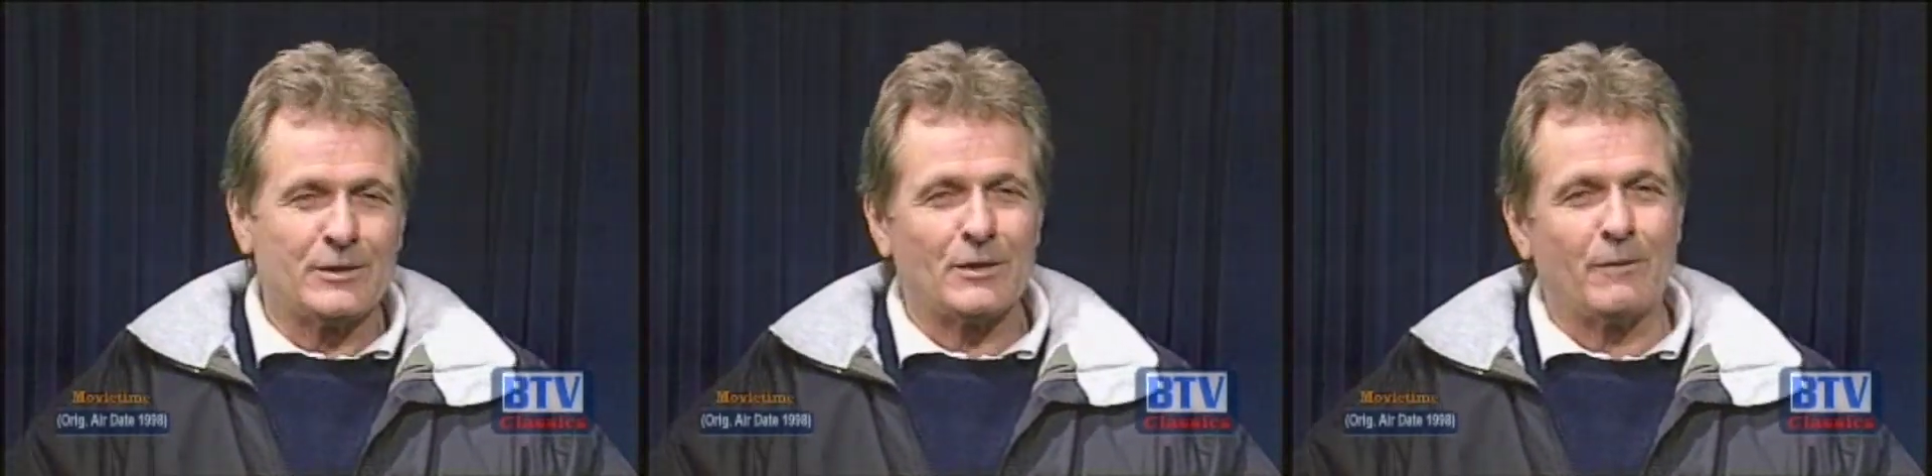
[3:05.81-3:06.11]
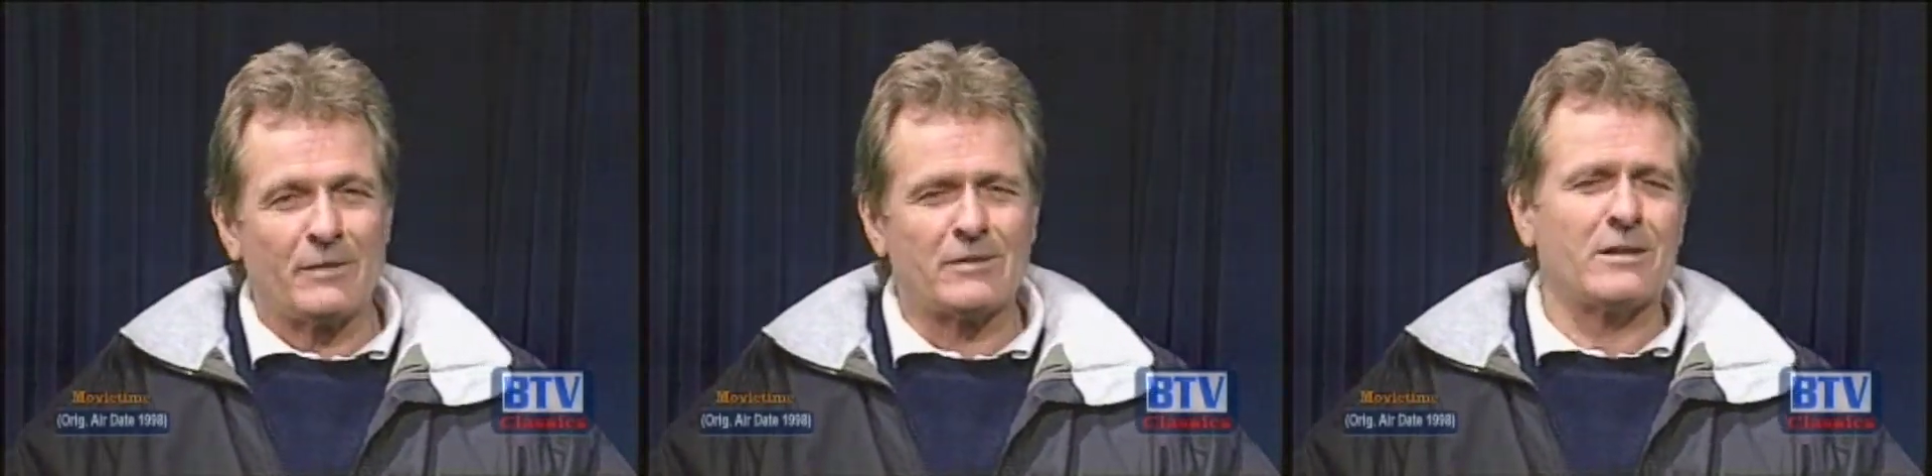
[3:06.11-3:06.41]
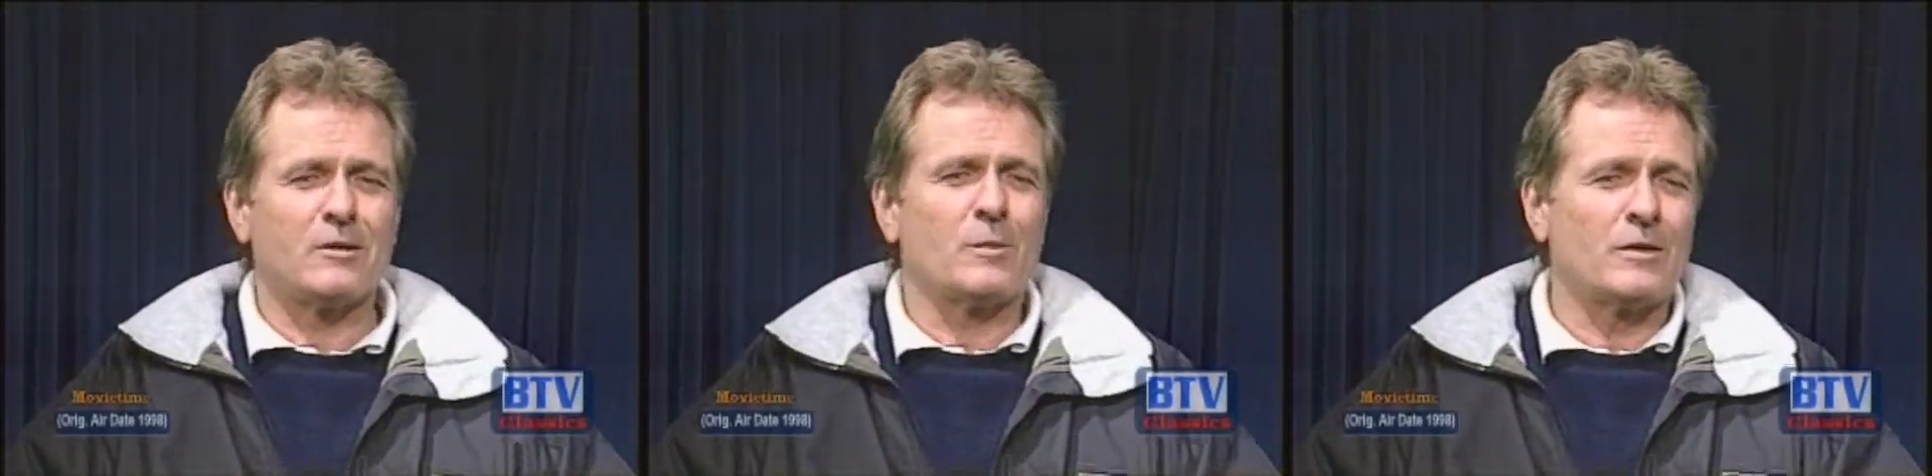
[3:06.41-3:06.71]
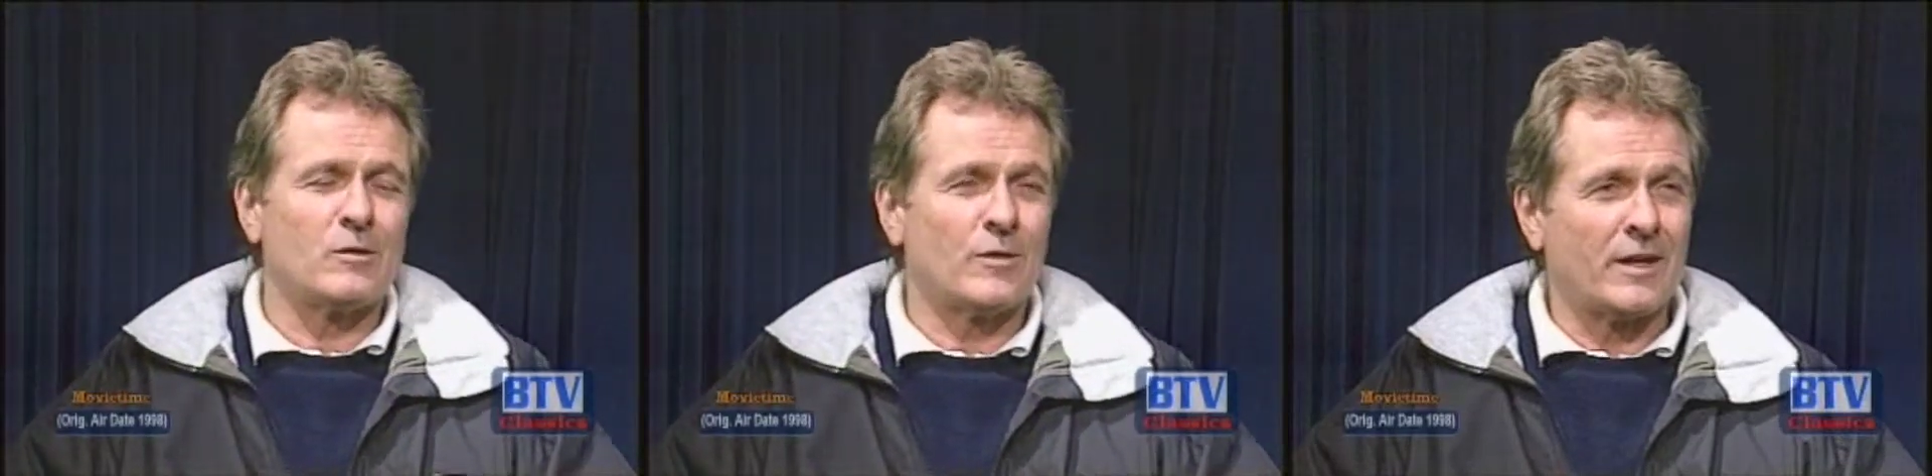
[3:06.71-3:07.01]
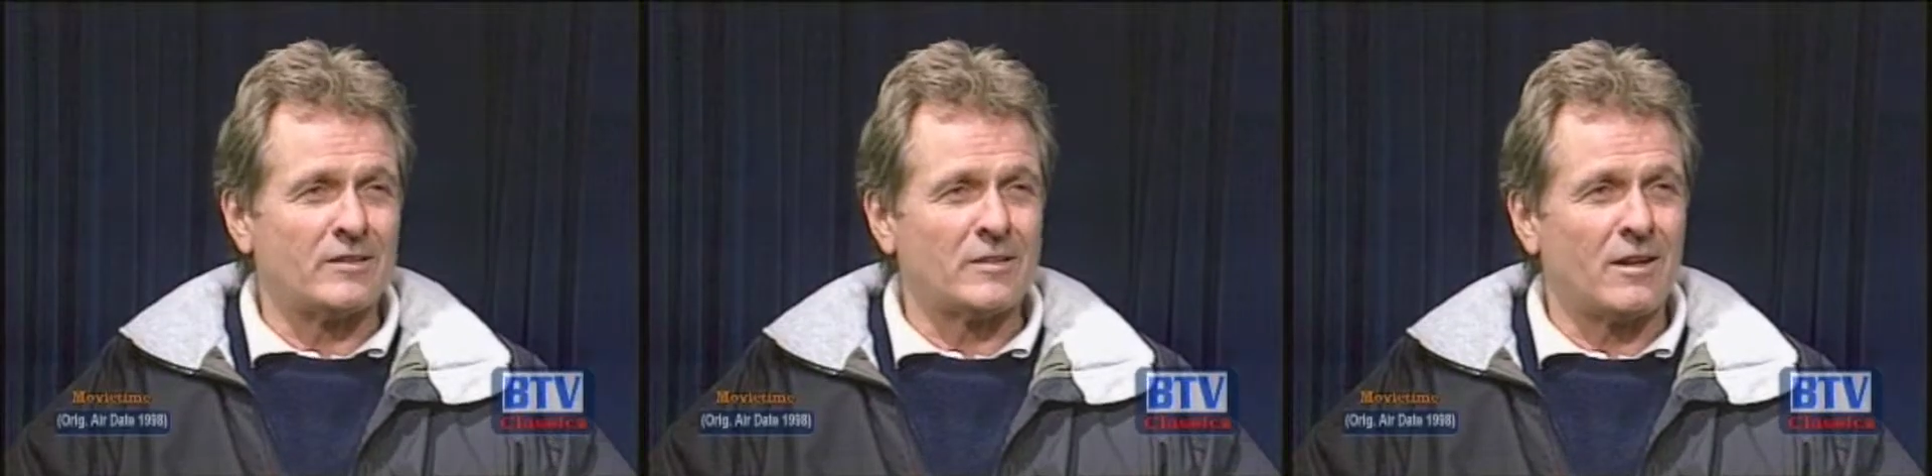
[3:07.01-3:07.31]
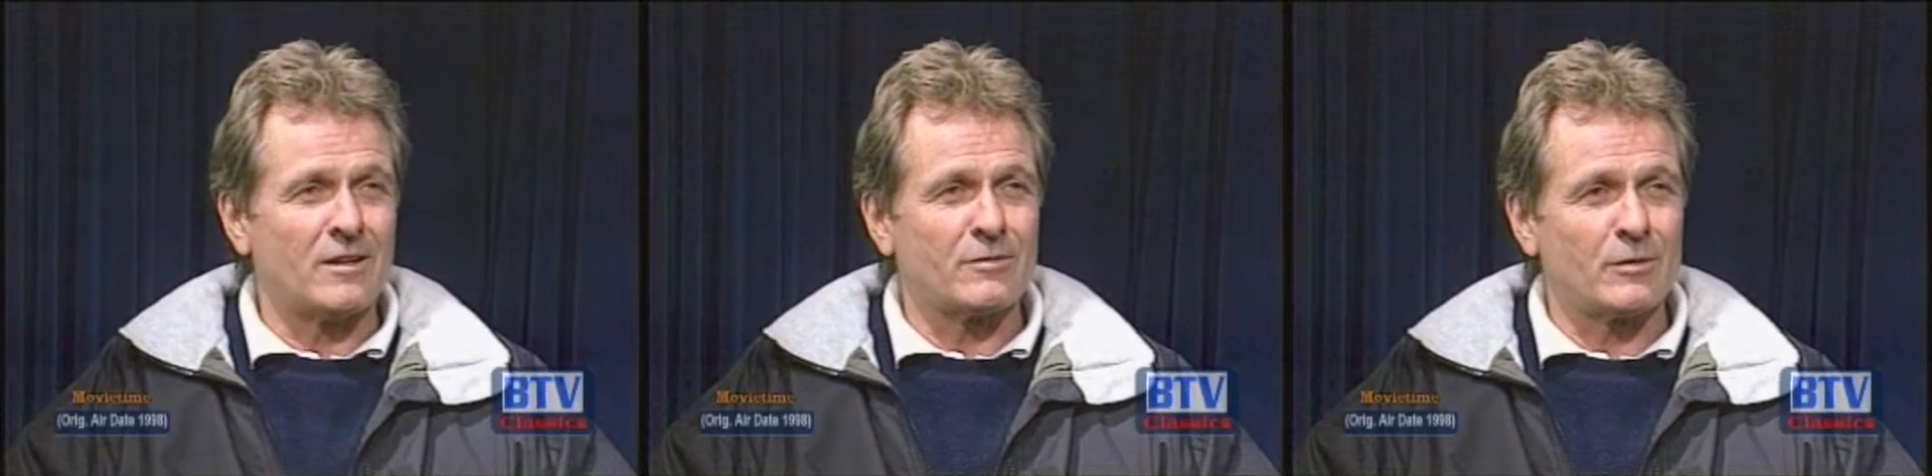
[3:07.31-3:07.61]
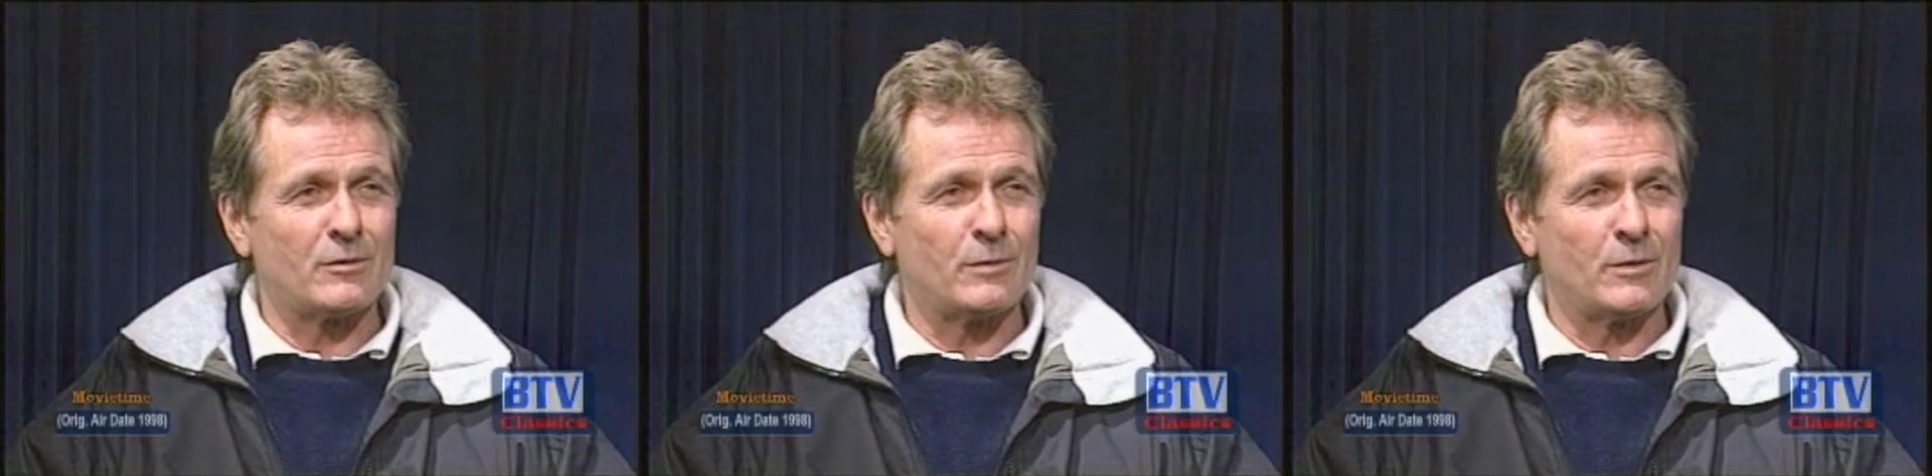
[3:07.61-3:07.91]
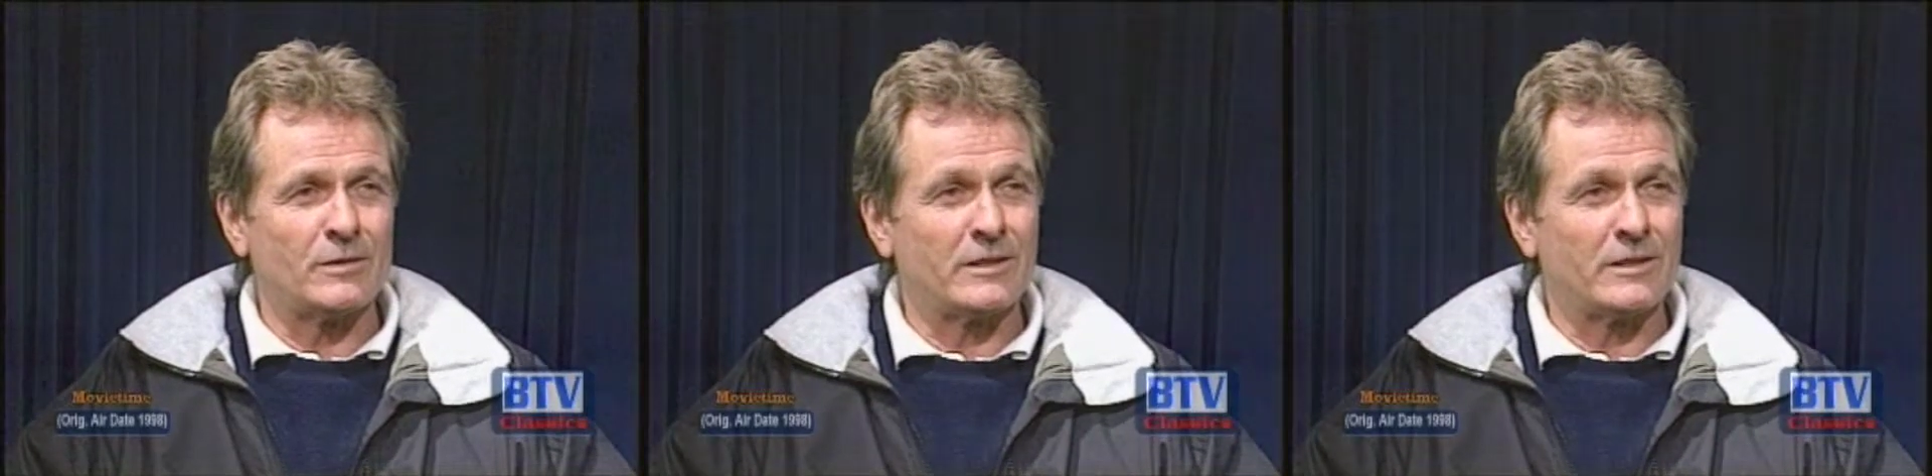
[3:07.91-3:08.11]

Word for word: You know, he said, "I just paid two thousand dollars for those boots."